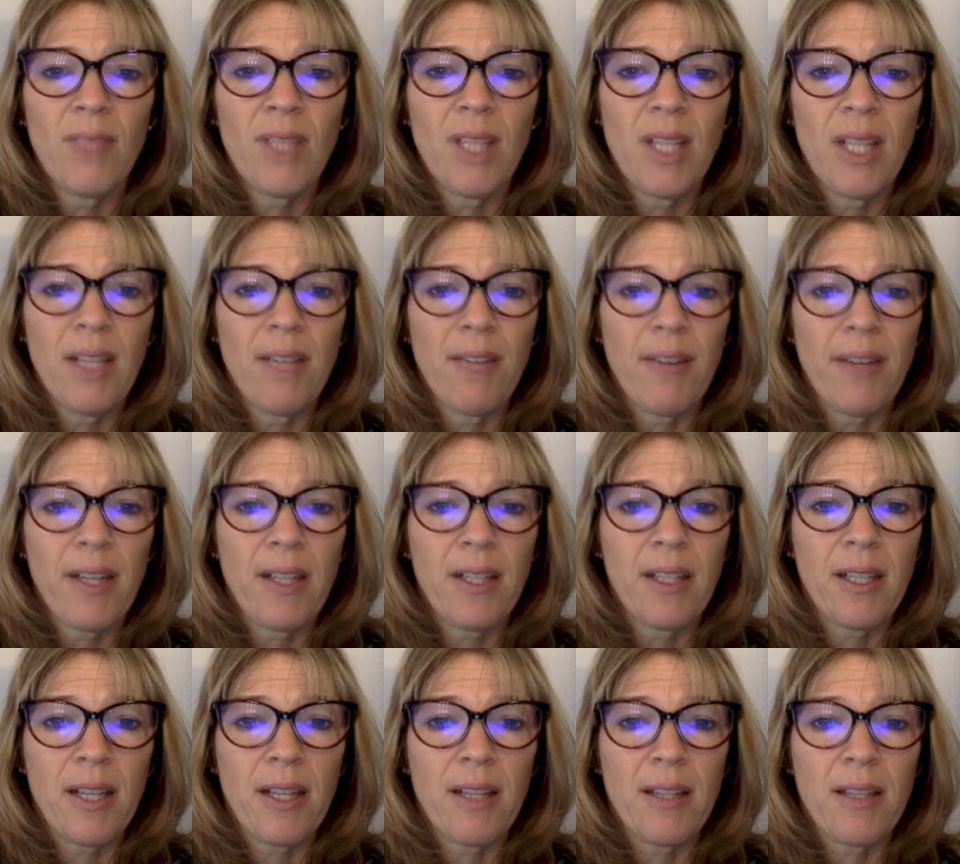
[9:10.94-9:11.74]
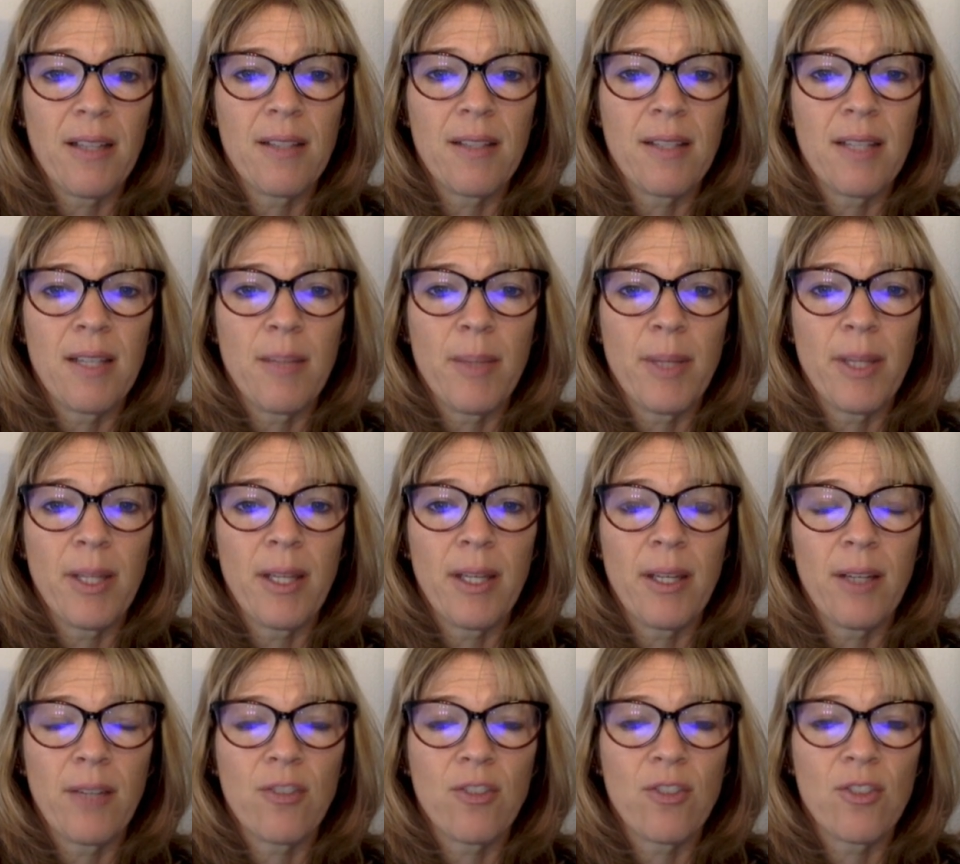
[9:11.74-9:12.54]
if I click on this email,
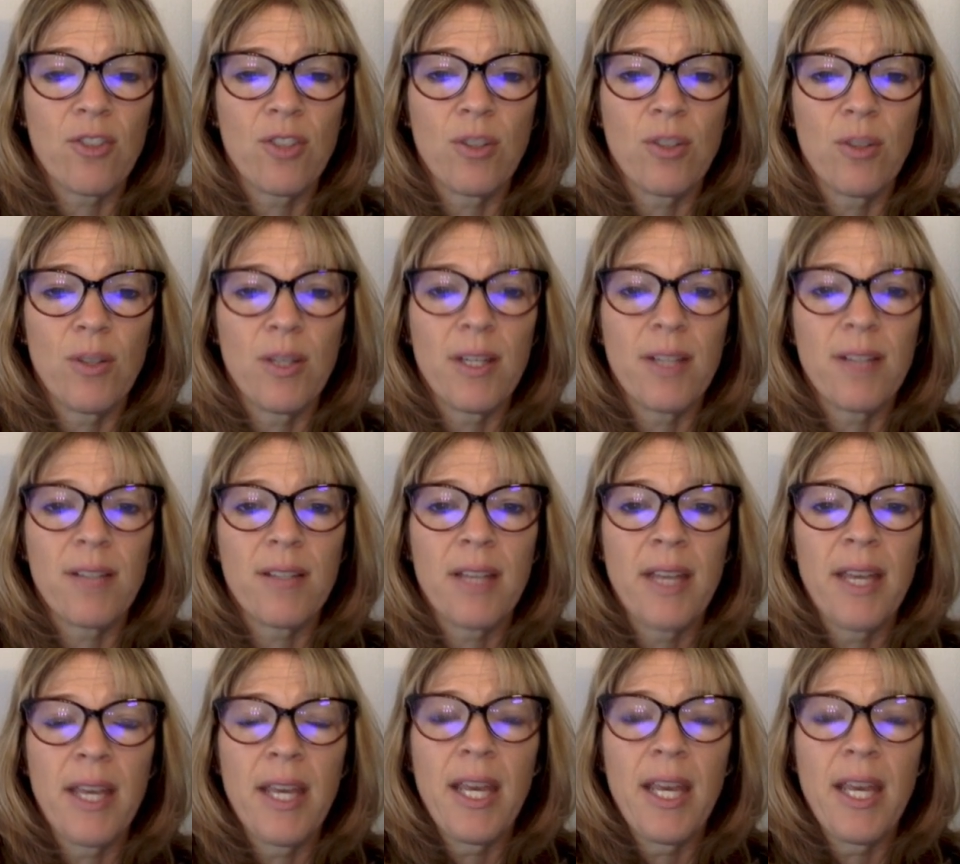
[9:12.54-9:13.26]
I could just do this.